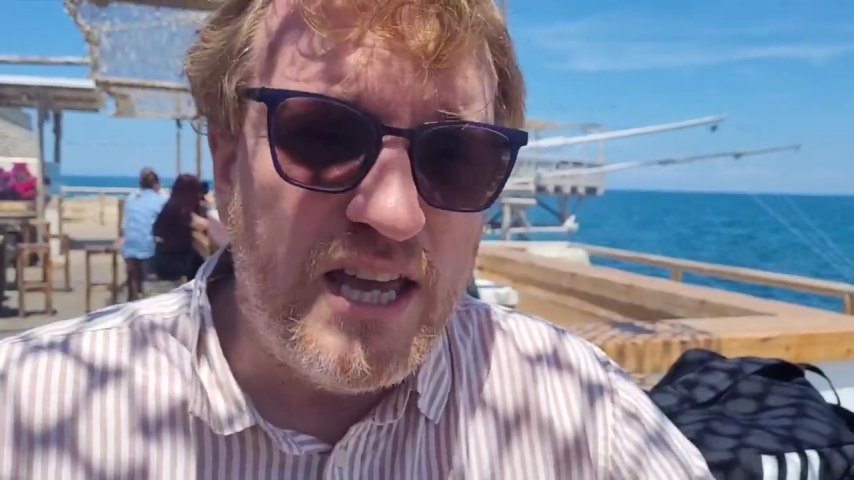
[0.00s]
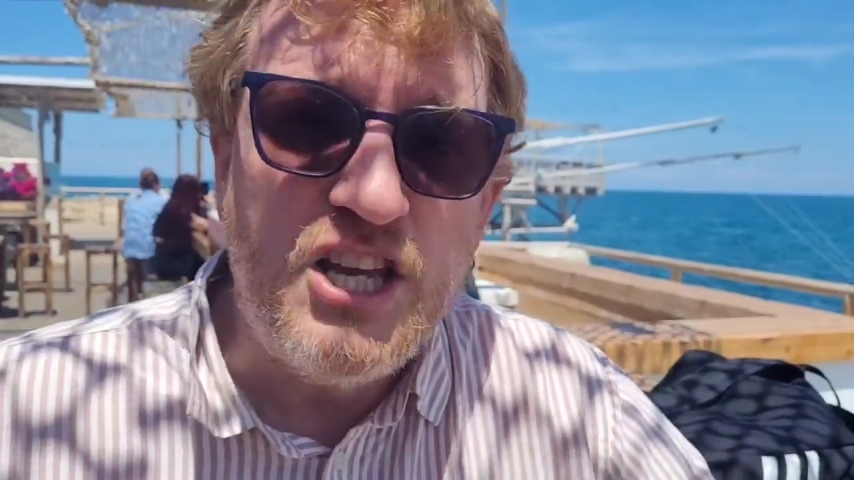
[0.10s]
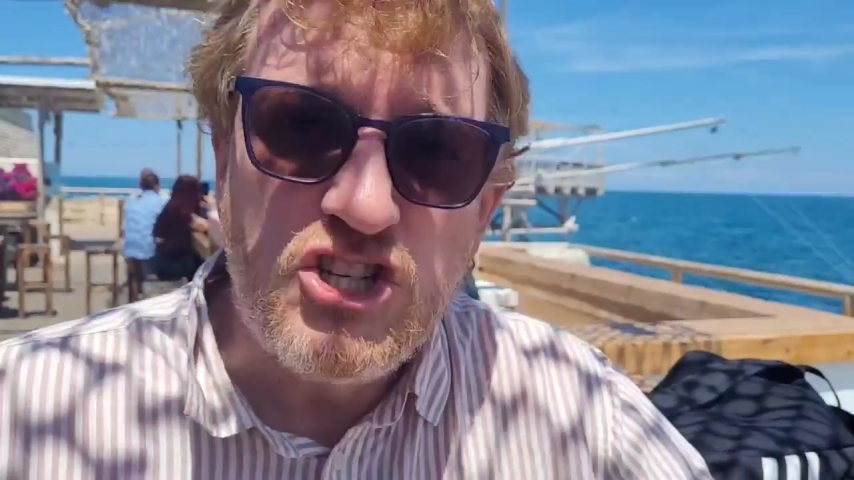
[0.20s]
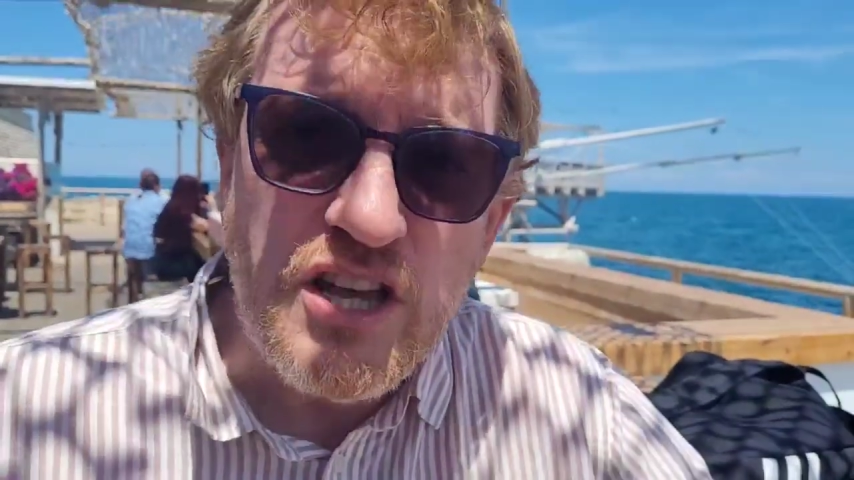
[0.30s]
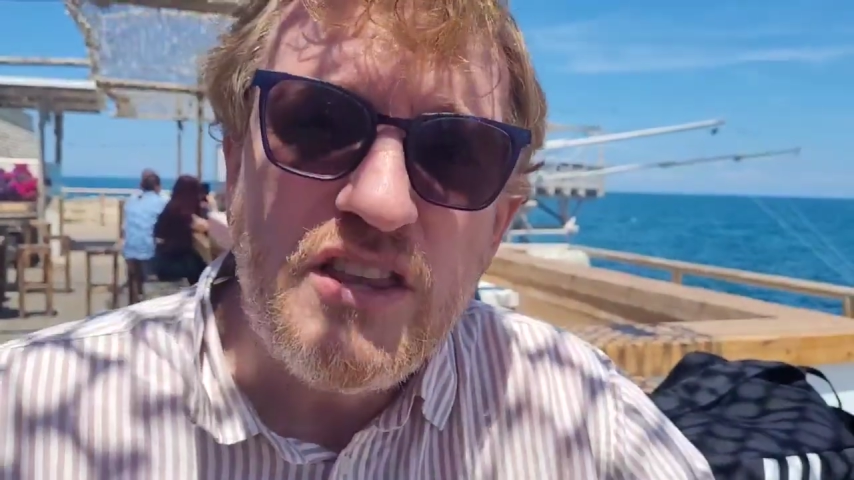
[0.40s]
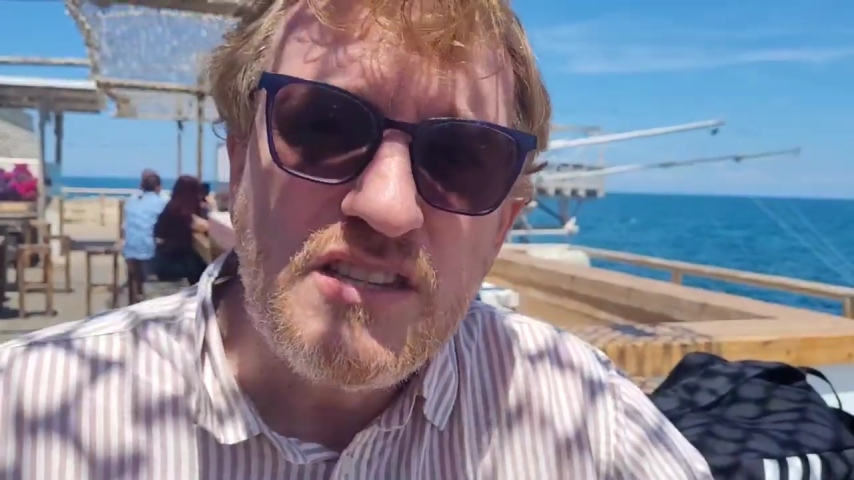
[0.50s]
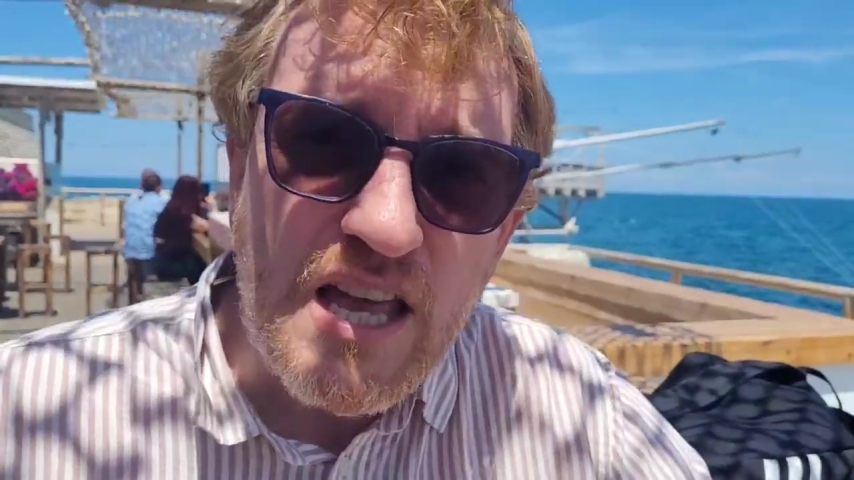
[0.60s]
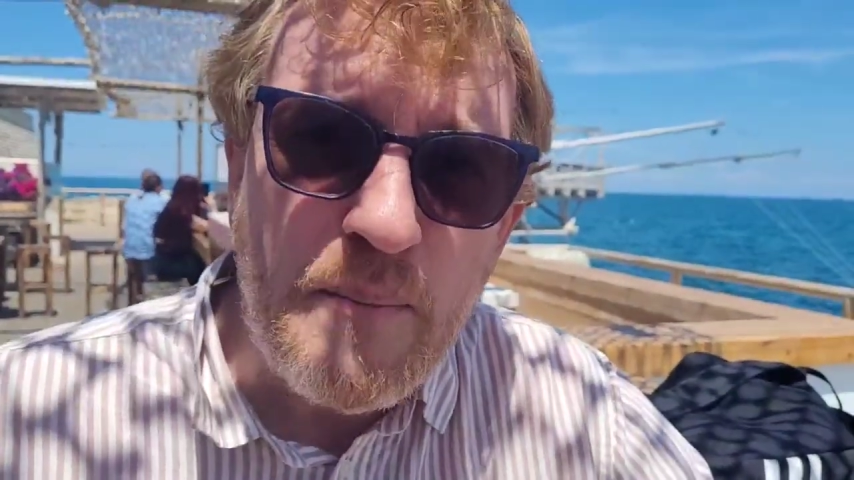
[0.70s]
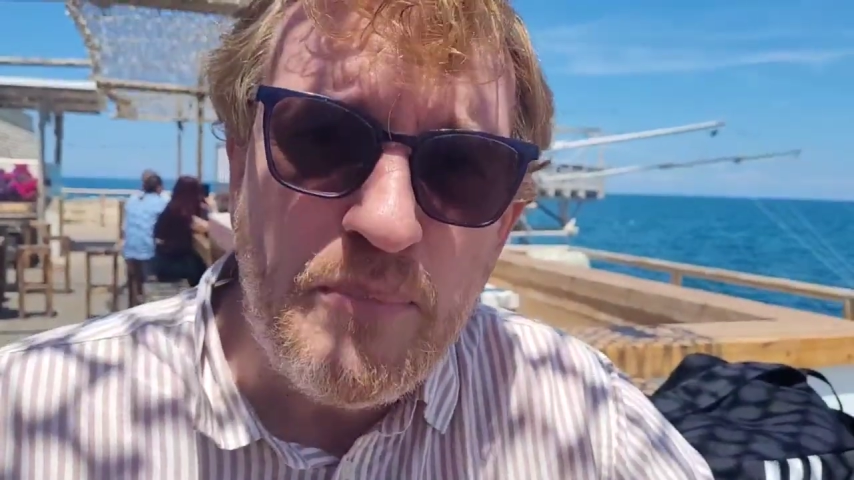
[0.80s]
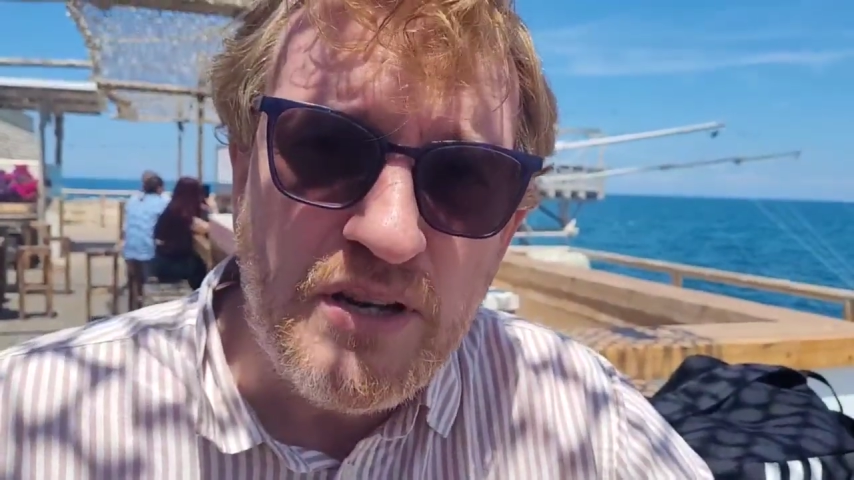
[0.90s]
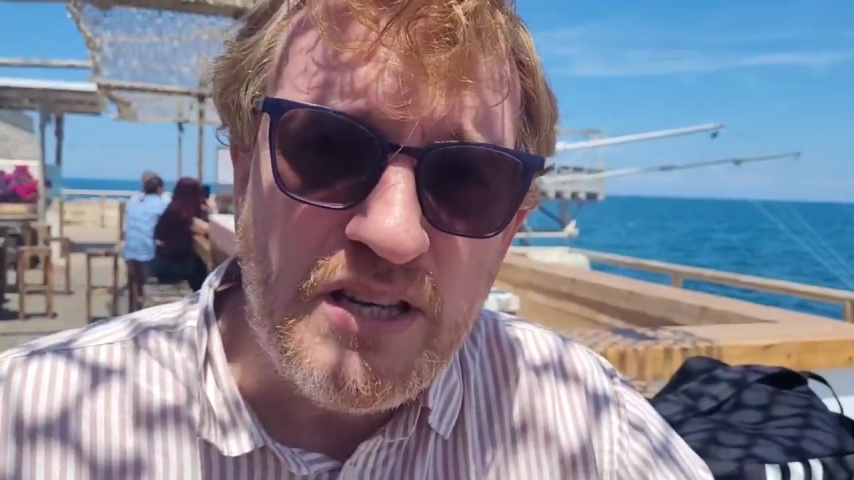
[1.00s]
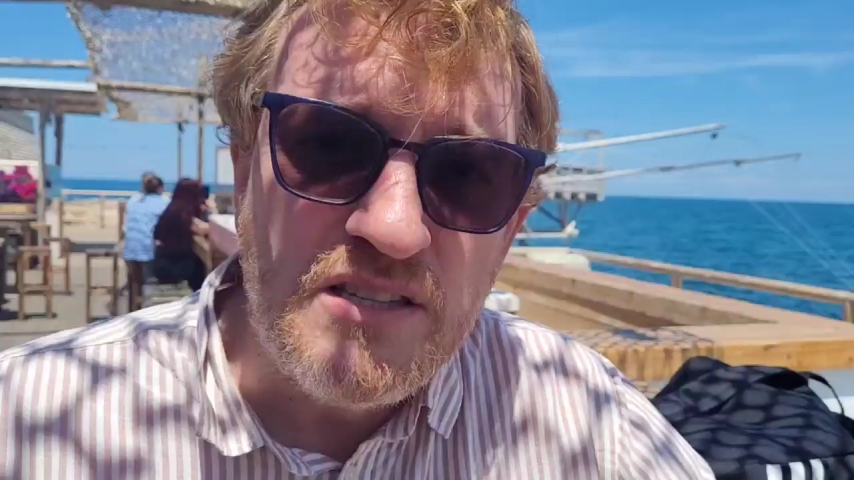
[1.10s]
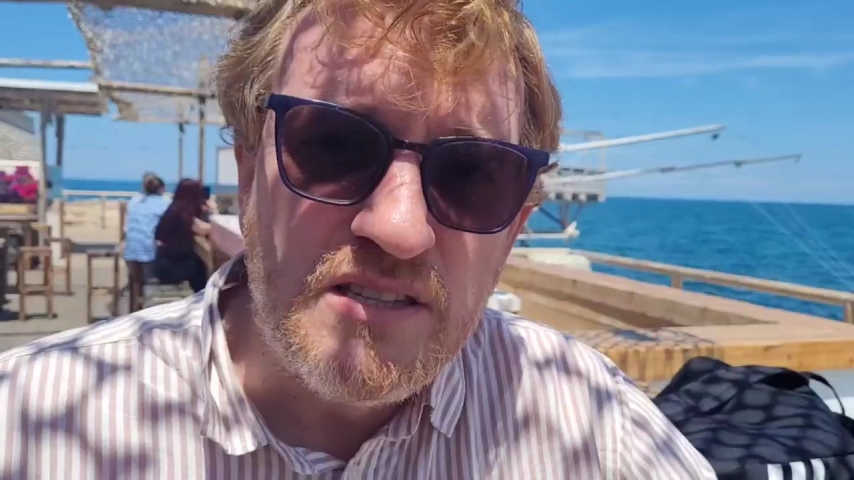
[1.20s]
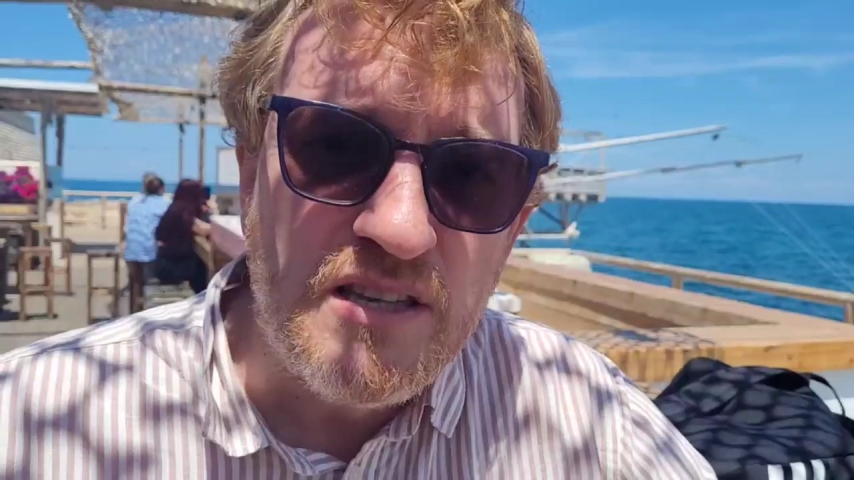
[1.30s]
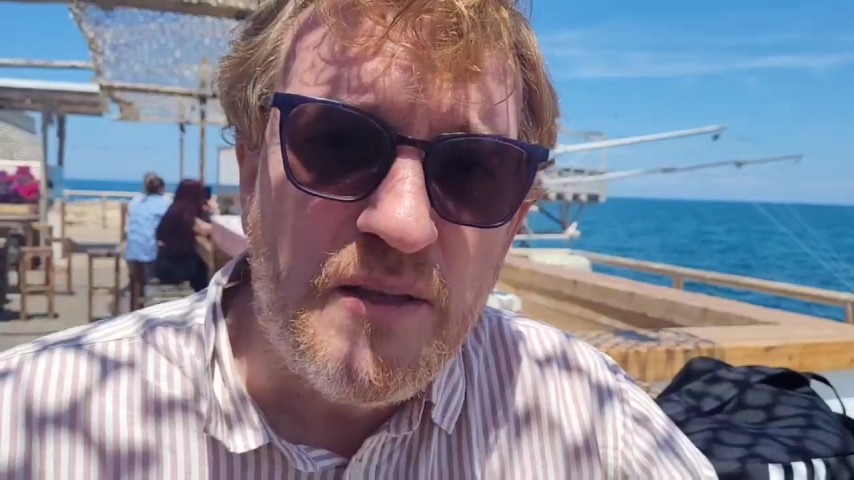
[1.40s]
each other's companies